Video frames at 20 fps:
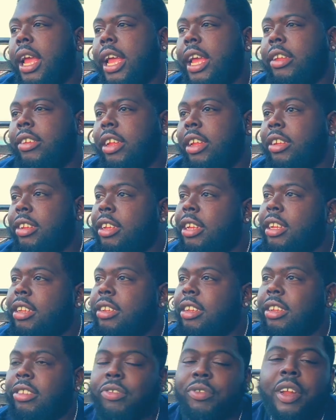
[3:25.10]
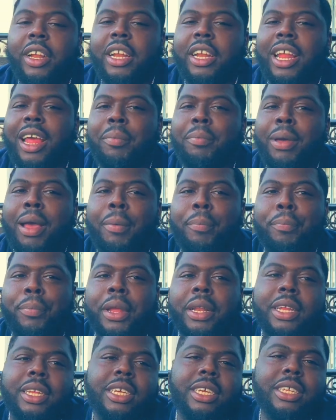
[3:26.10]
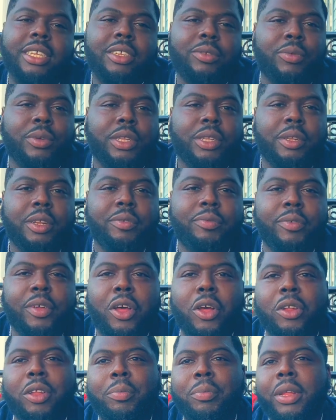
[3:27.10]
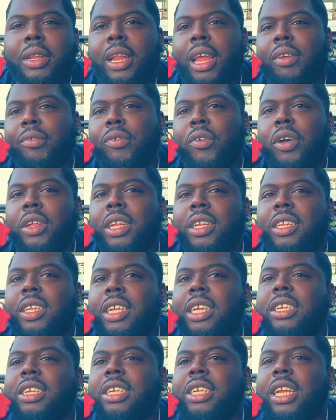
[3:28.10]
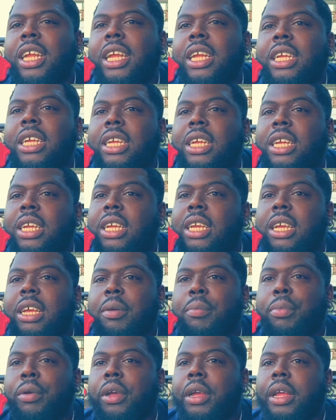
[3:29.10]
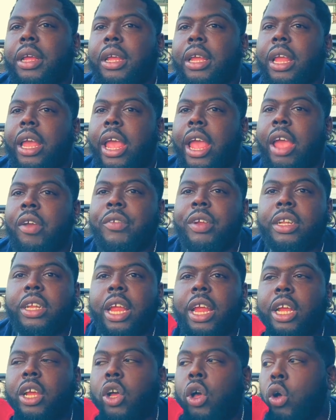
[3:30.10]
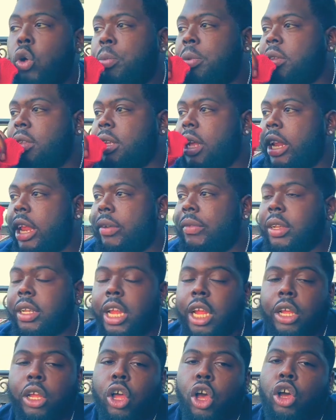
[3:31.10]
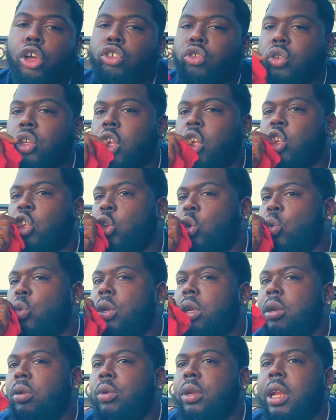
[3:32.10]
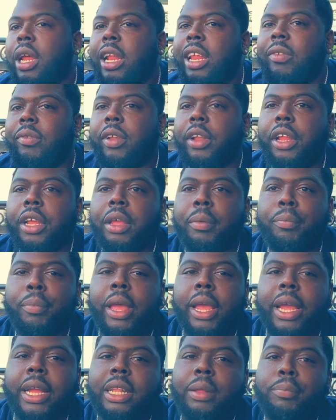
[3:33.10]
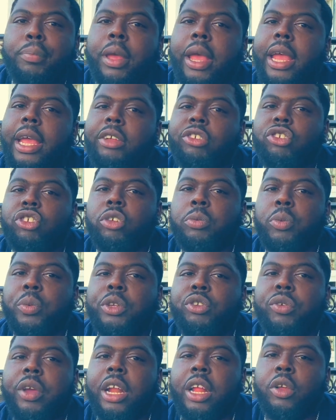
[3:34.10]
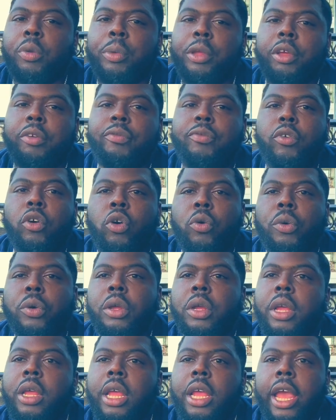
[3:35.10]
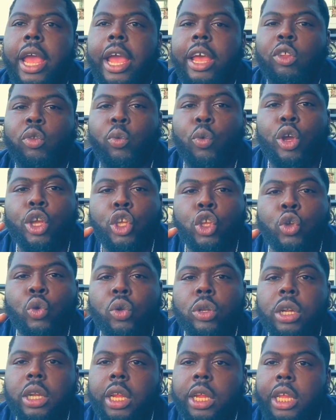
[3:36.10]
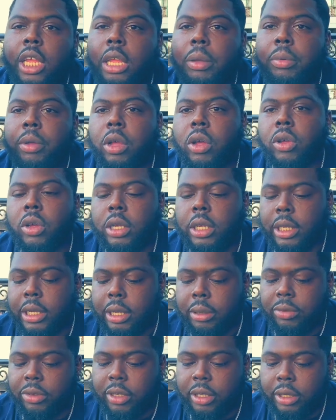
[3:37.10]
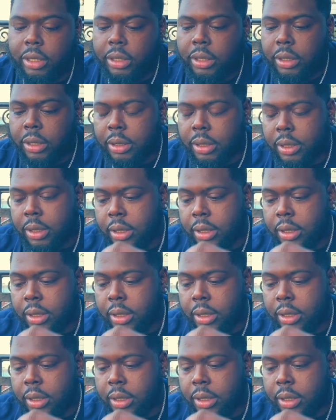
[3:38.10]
it's really not my business because it wasn't involved in me, like for the tension, like, but everything copes that everything calls you now, so we not even looking back at the past. You know? I mean, we trying to build forward as one unit and keep going. You know what I'm saying?